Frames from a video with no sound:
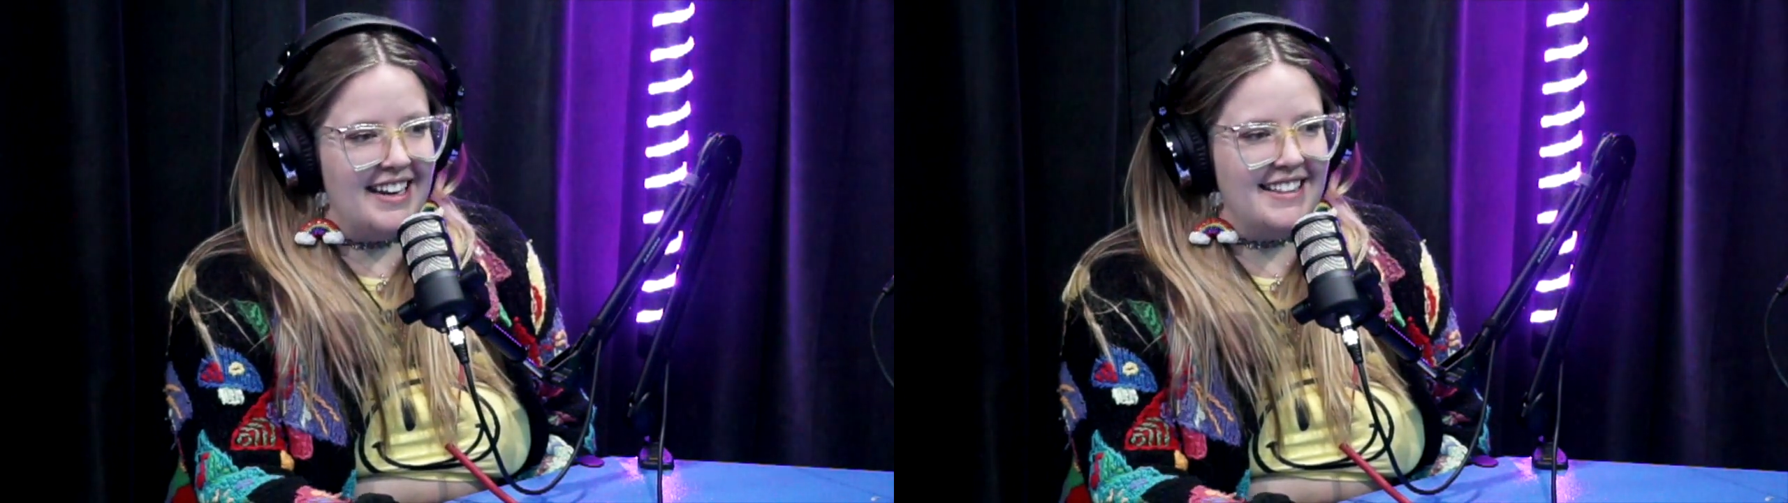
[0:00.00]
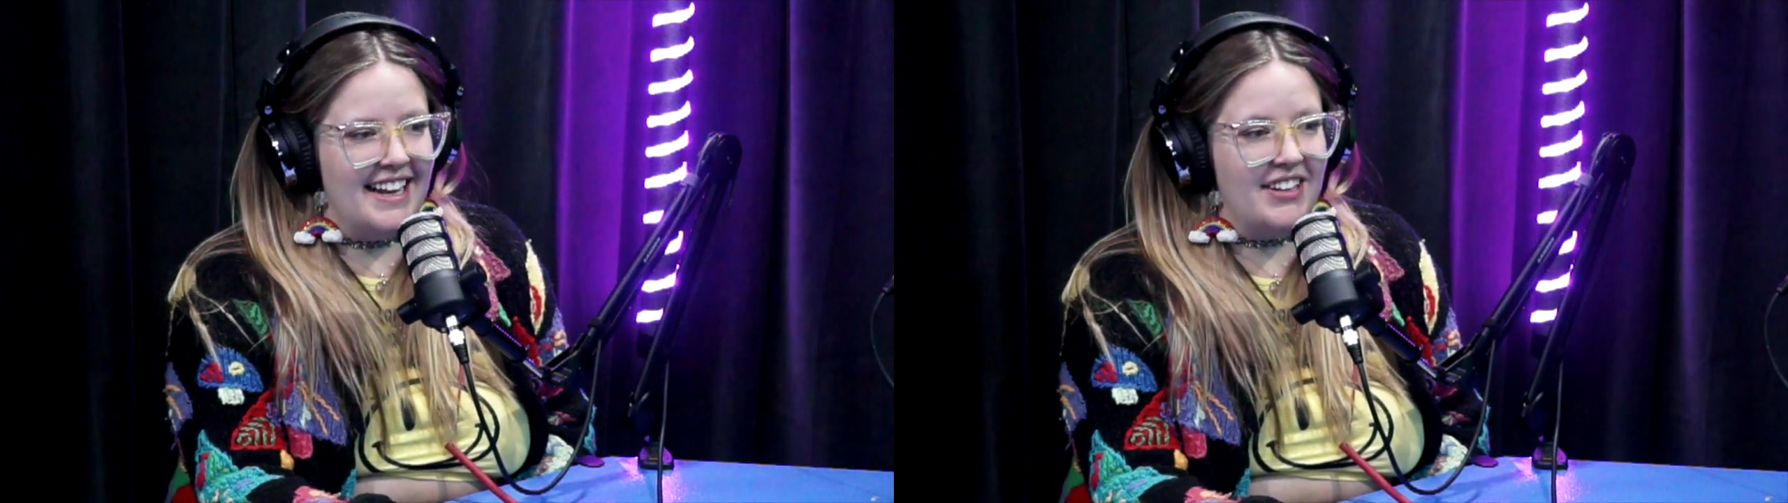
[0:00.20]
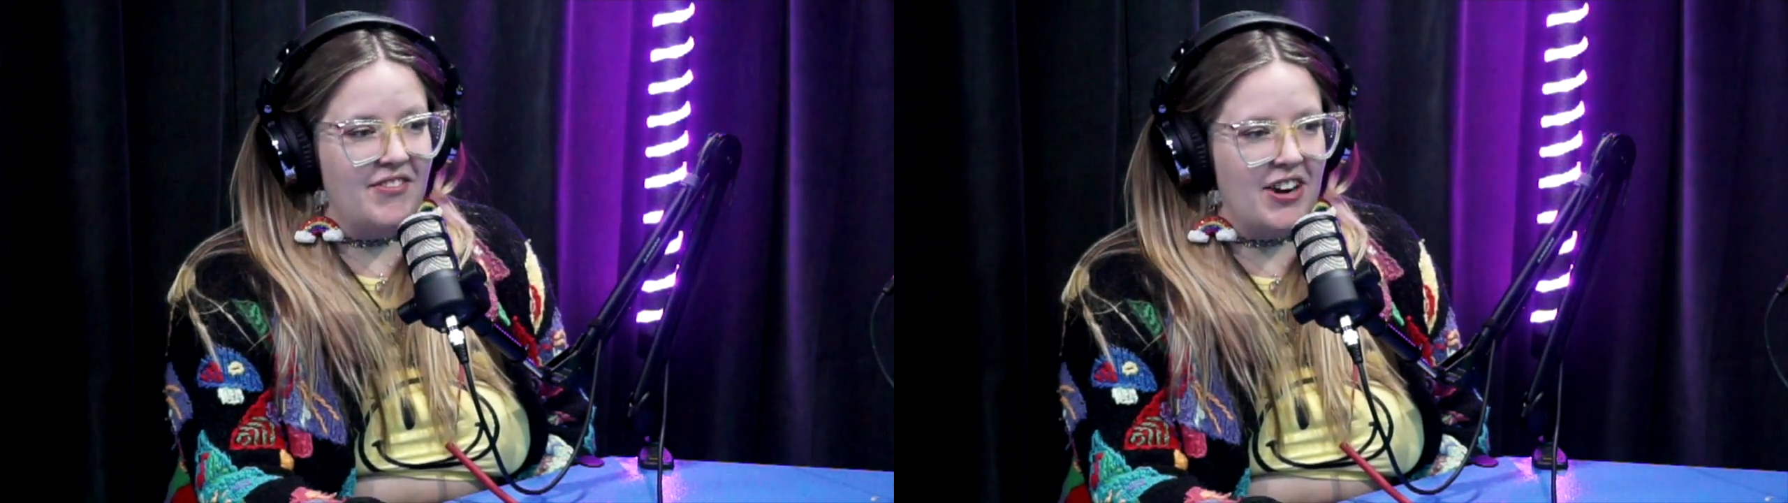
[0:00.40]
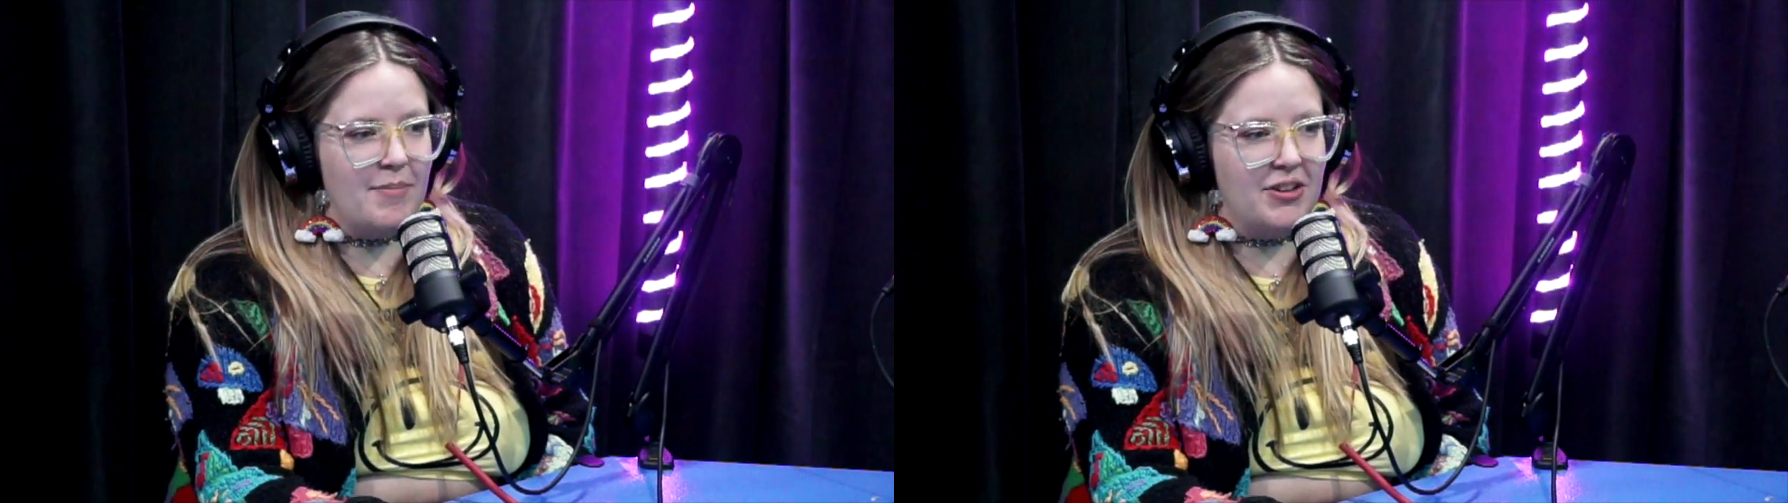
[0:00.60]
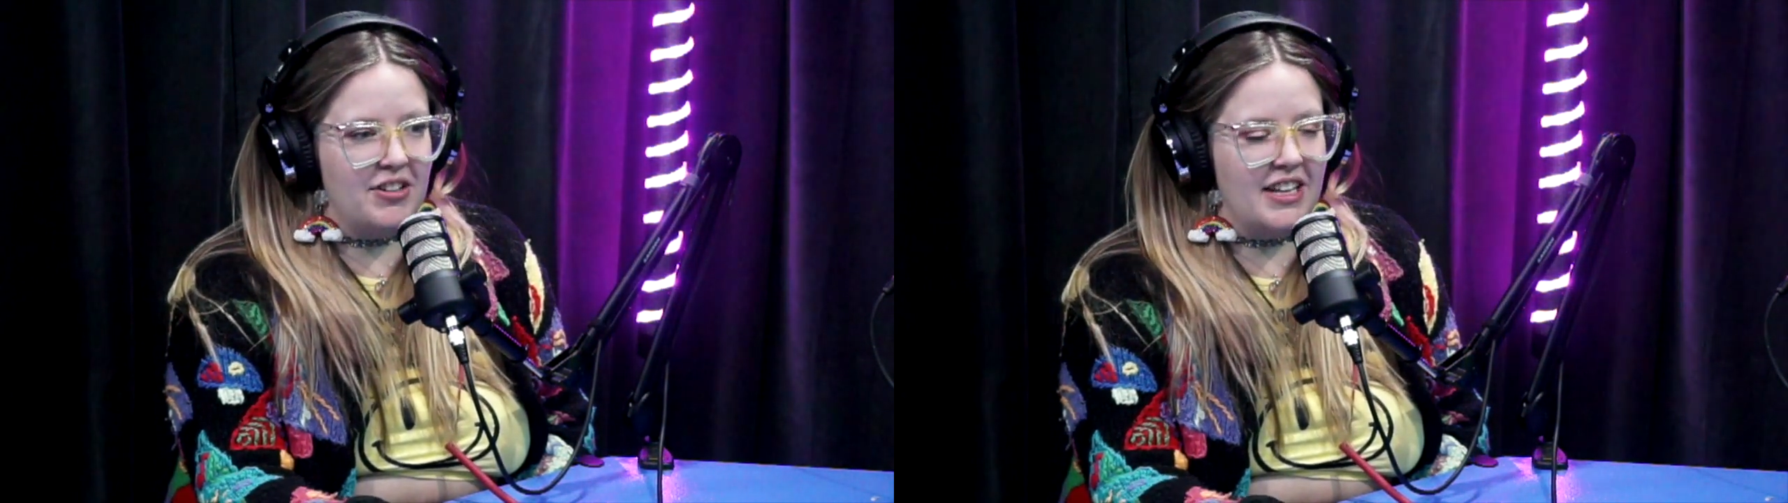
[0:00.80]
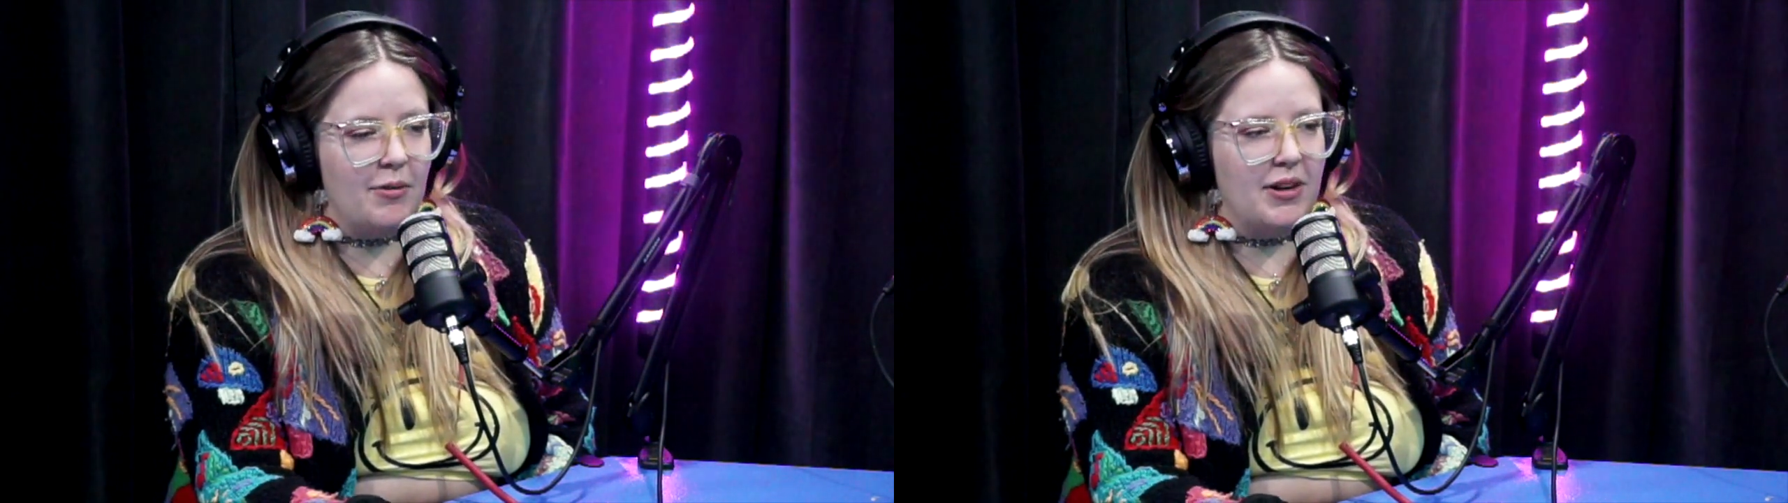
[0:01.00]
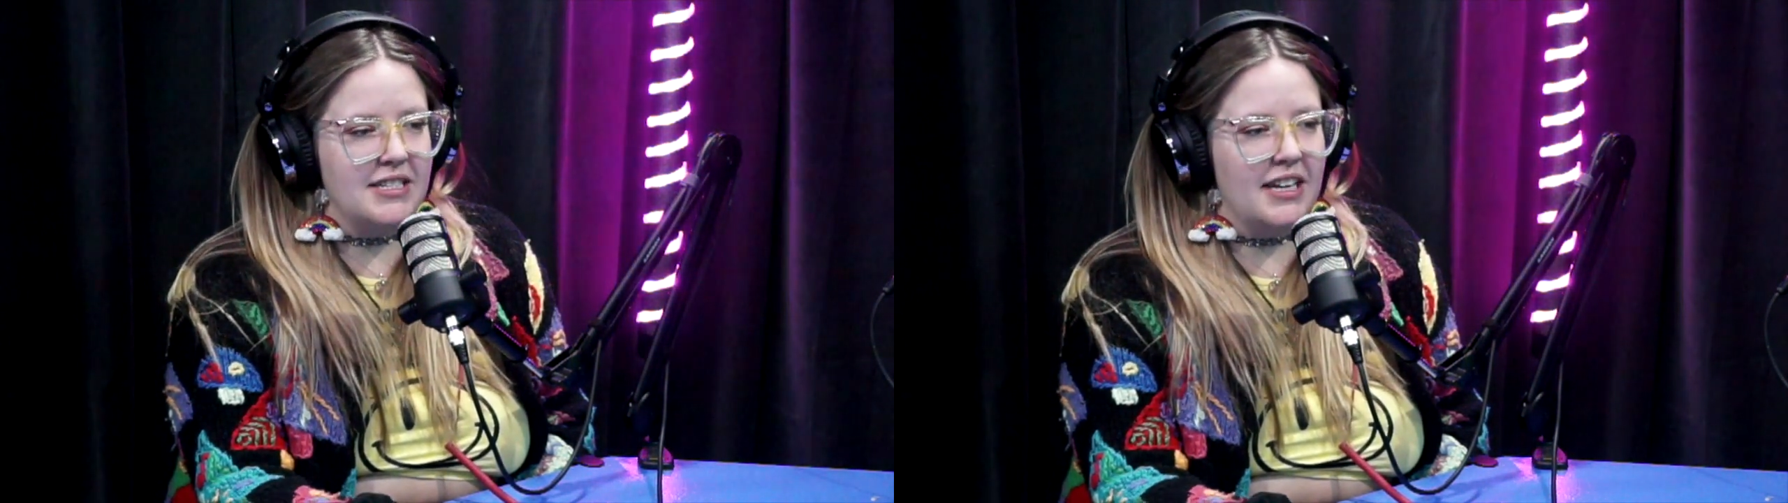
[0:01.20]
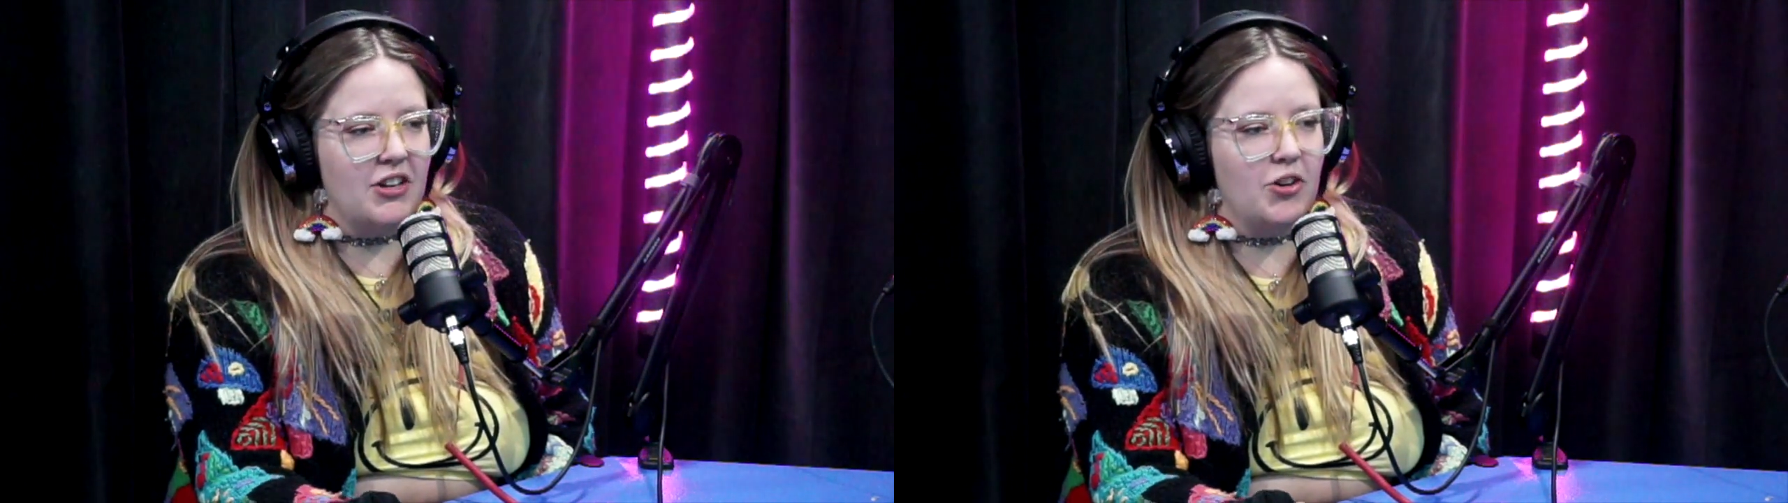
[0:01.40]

and that's very much a thing where it's like